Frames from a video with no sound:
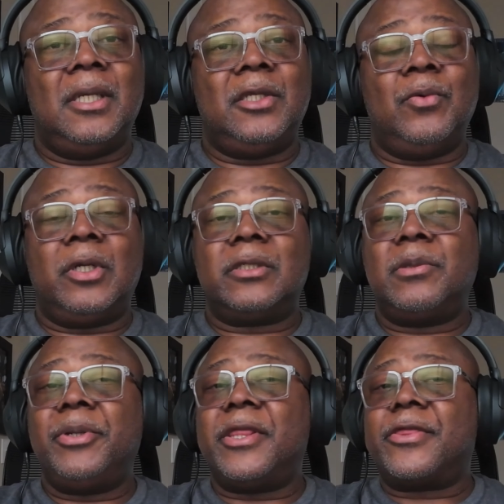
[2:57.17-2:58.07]
You want it to
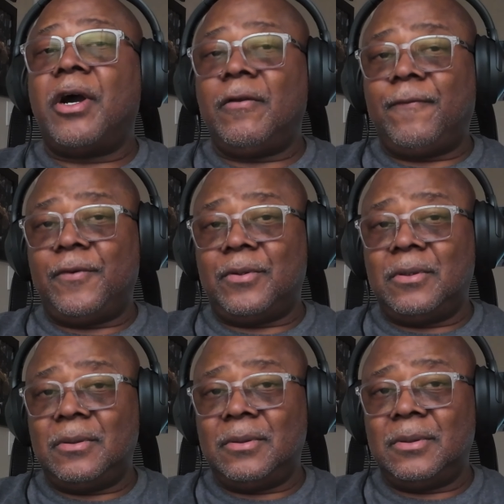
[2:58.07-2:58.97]
be thoughtful,
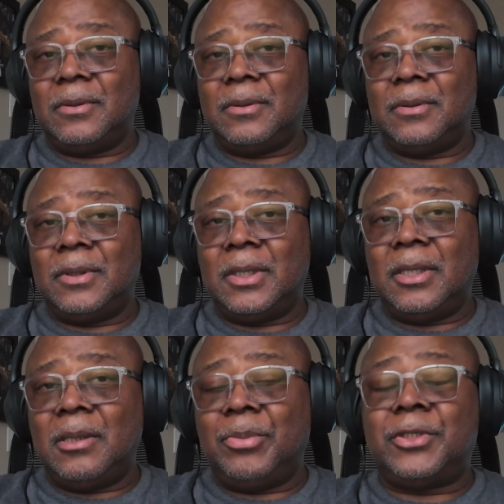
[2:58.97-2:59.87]

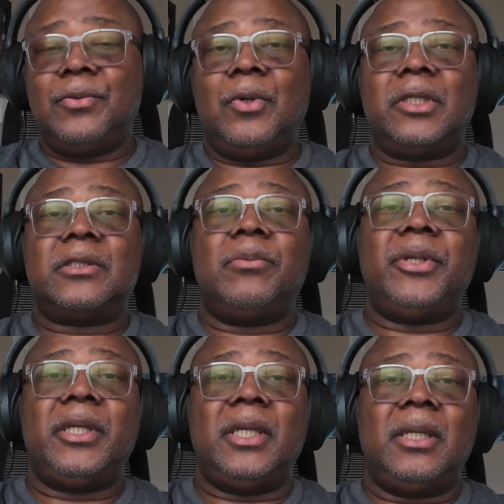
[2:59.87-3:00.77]
but you want it to
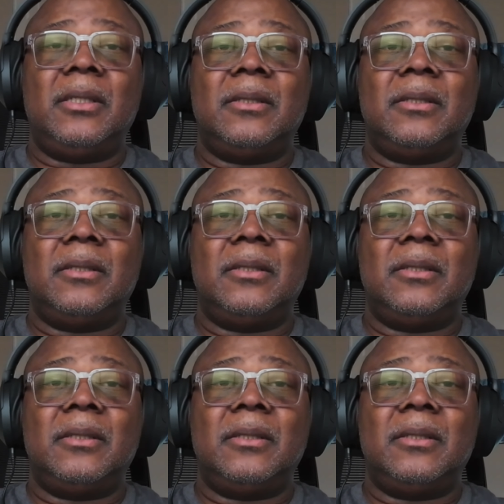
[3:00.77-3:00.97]
be